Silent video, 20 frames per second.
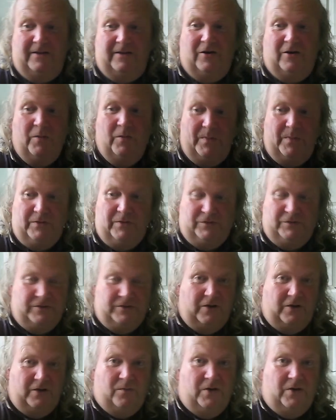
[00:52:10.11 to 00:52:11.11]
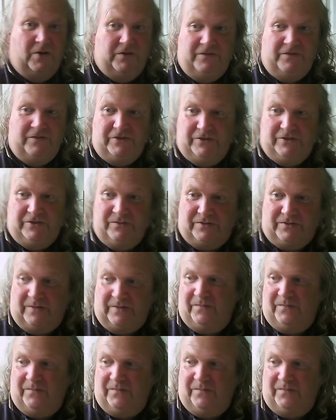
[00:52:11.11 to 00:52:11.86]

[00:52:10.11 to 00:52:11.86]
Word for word: I hope it doesn't go wandering too,